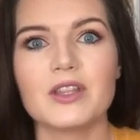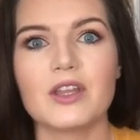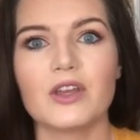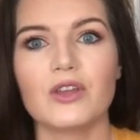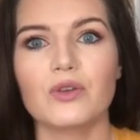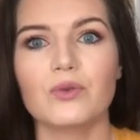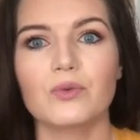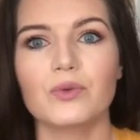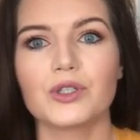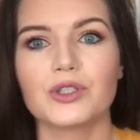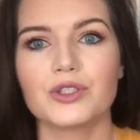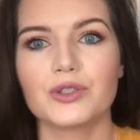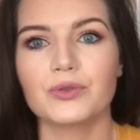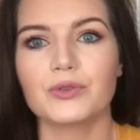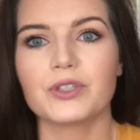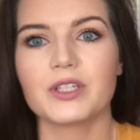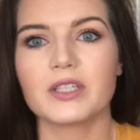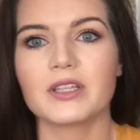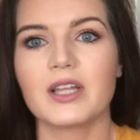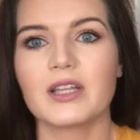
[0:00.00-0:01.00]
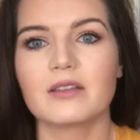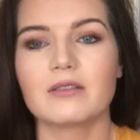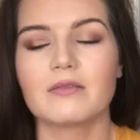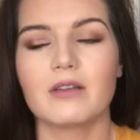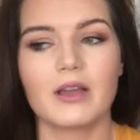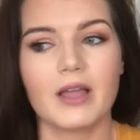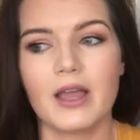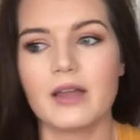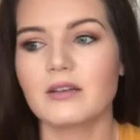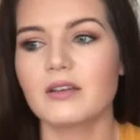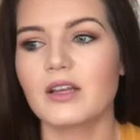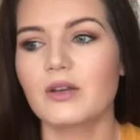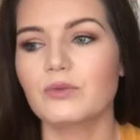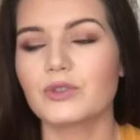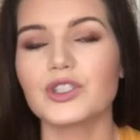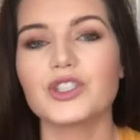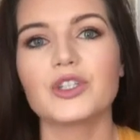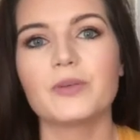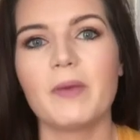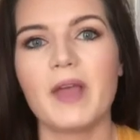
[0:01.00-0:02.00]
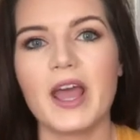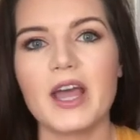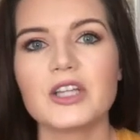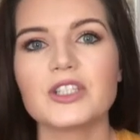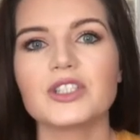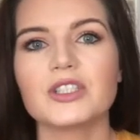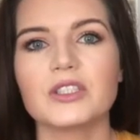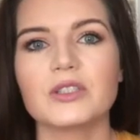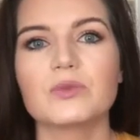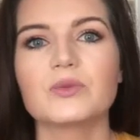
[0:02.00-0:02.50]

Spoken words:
that you were tutoring, that again, it was your passion.